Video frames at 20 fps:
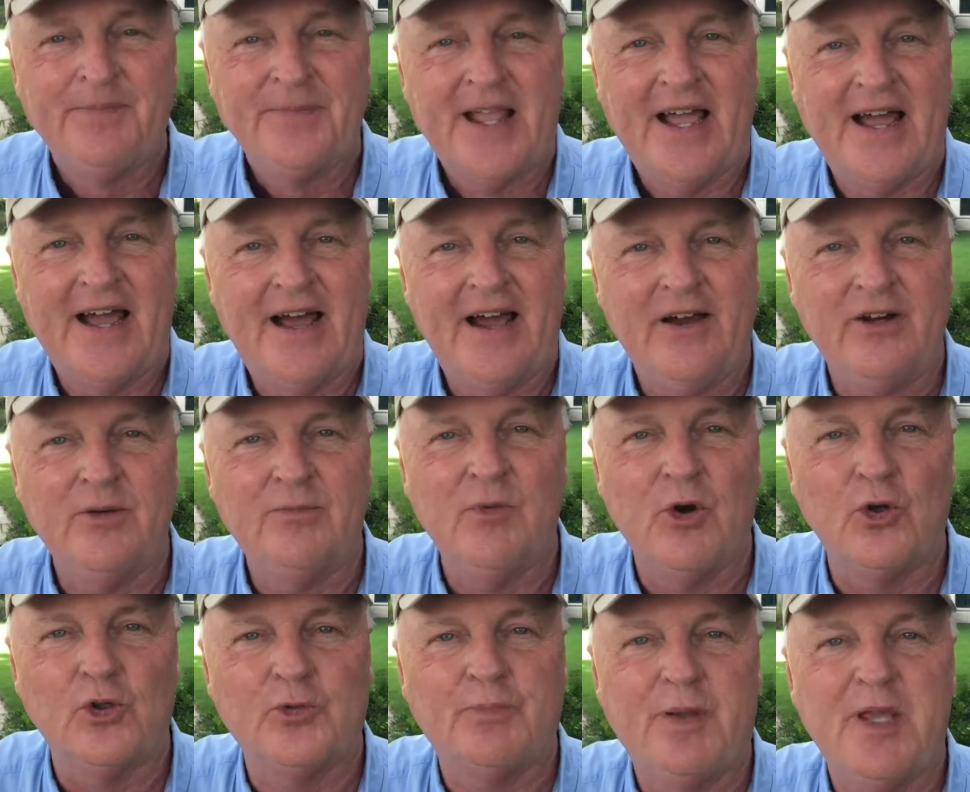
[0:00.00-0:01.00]
Now, how do
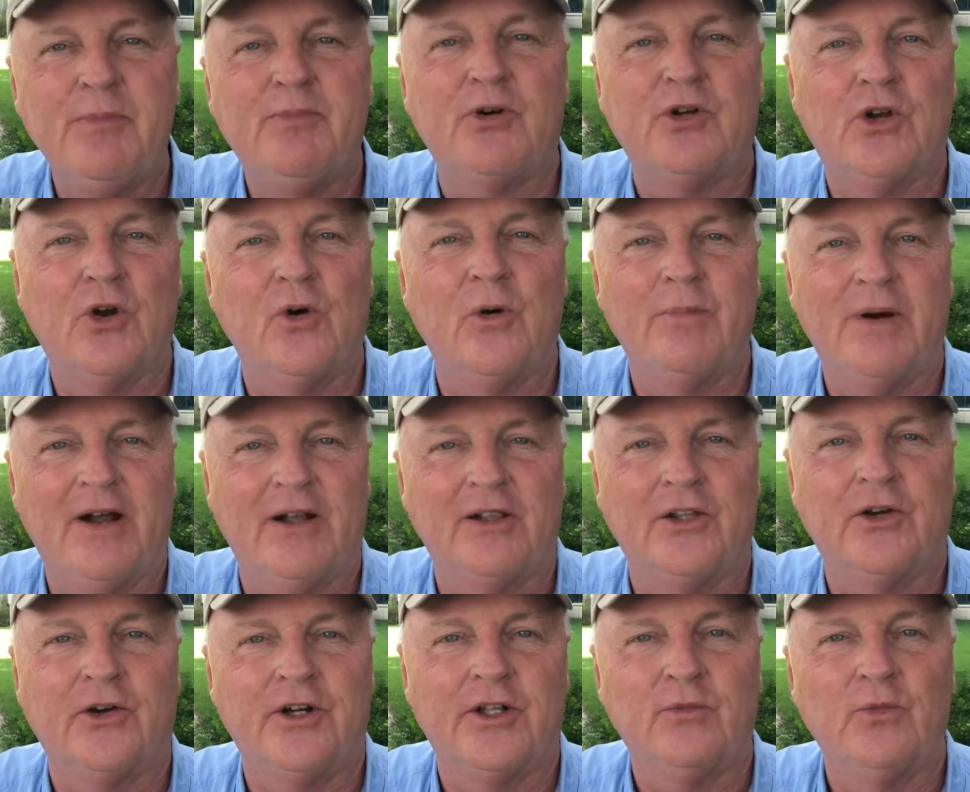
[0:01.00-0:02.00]
most people go about
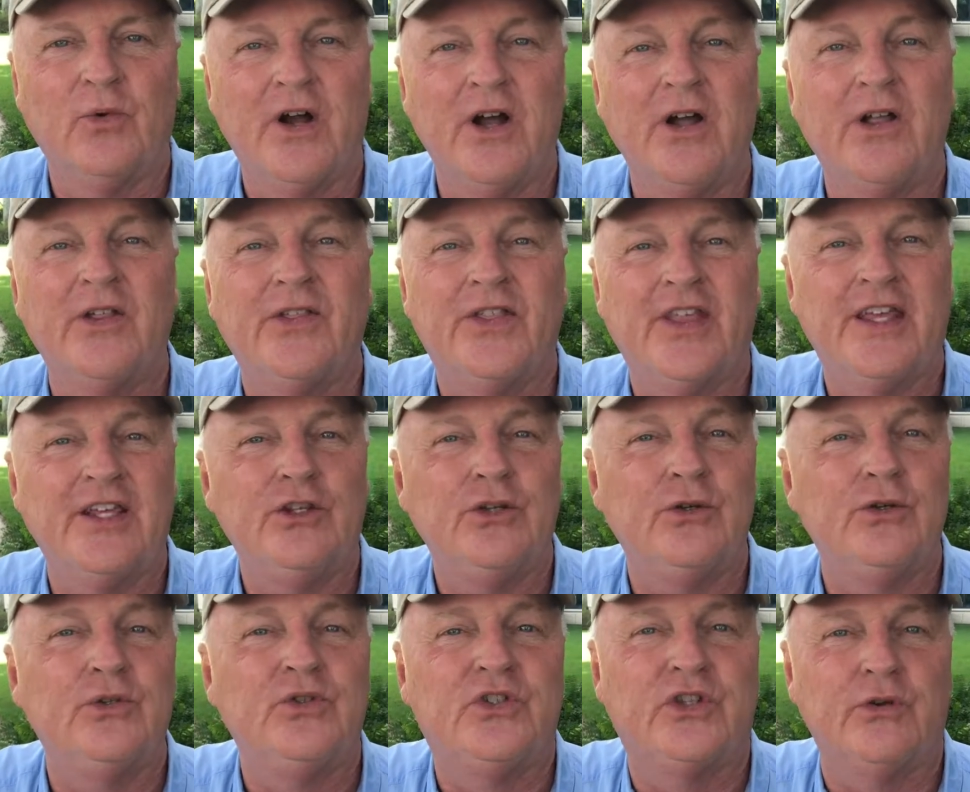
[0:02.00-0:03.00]
learning? Well, they
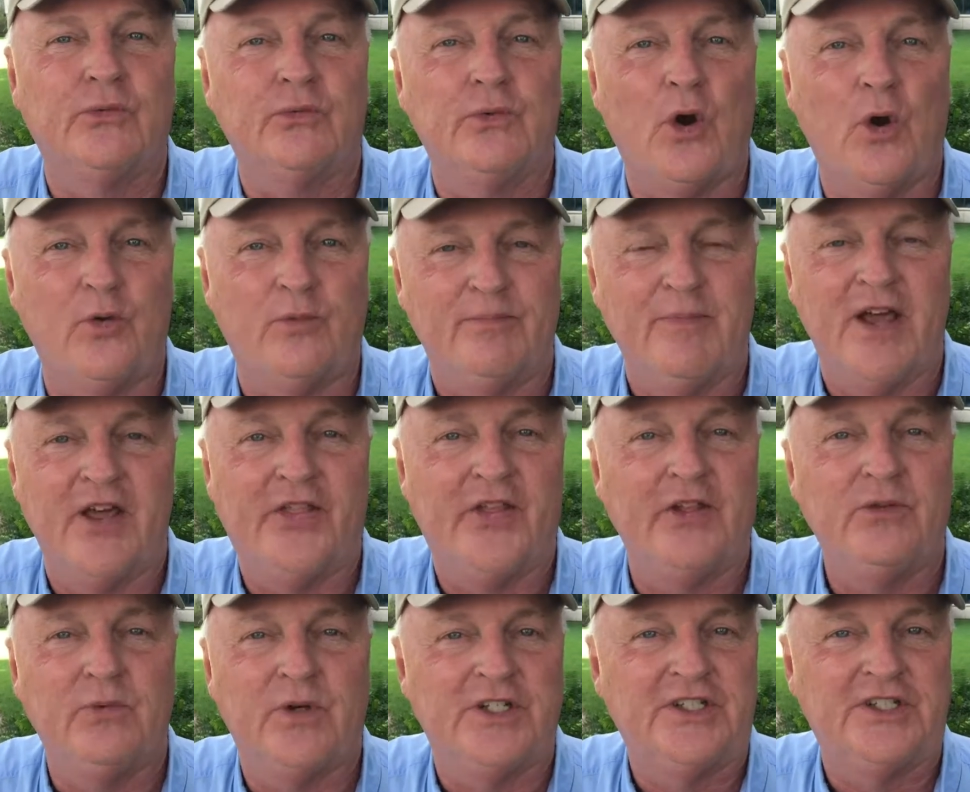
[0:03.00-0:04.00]
use the rote
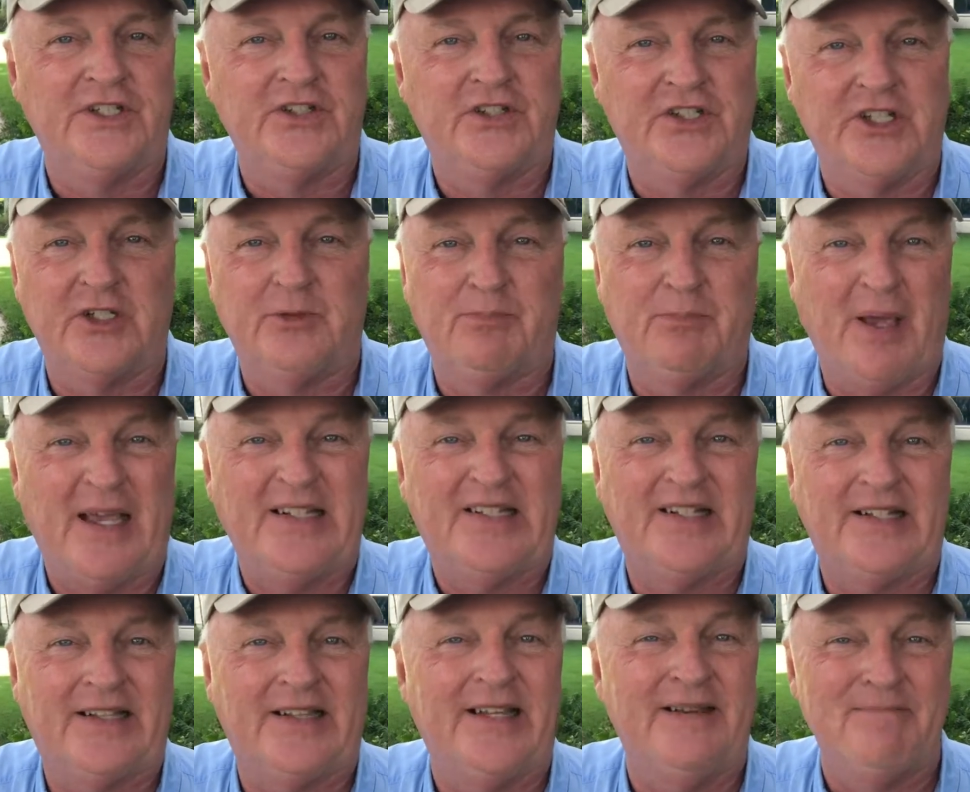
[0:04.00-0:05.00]
method, which is just
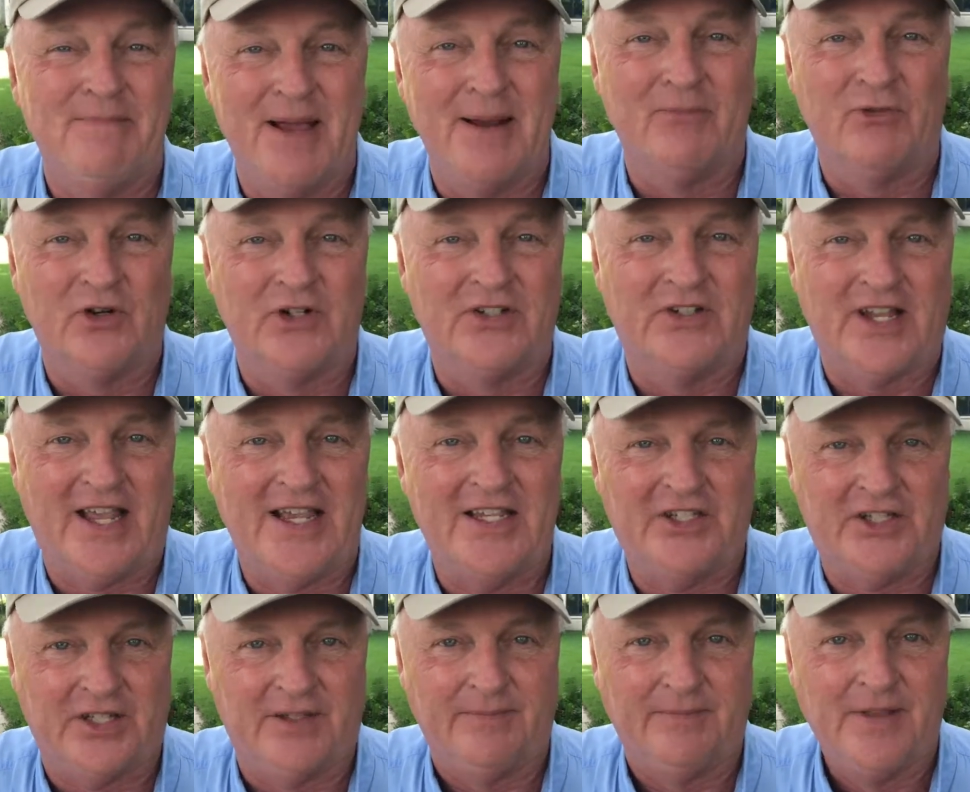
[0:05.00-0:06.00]
basically
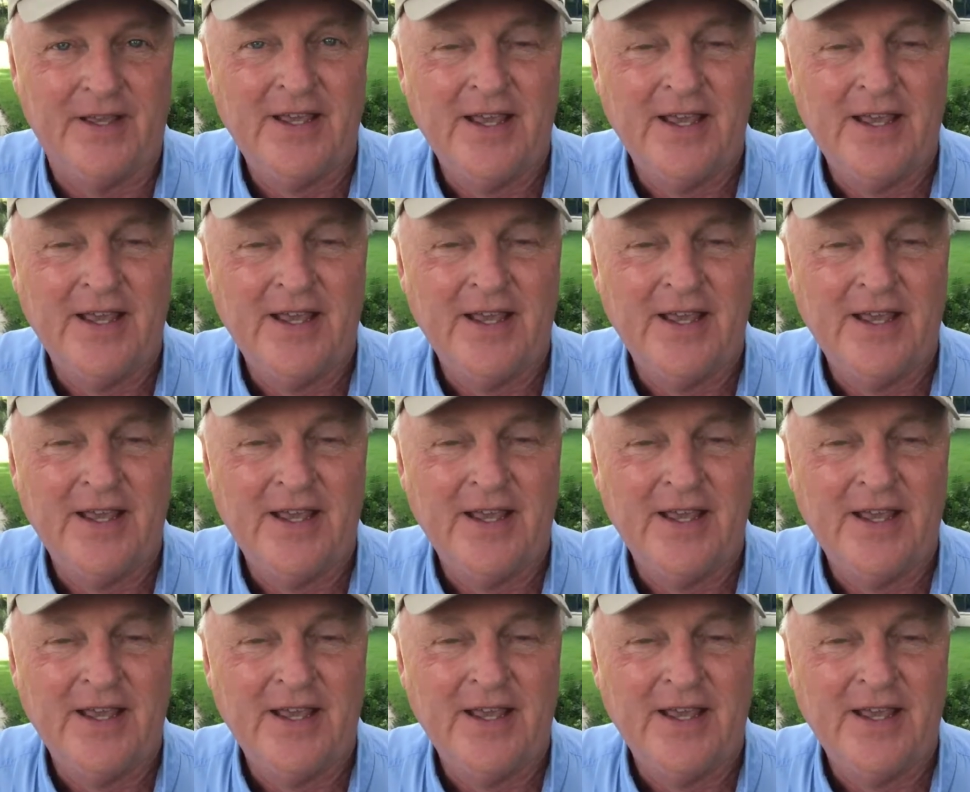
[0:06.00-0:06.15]
memorization.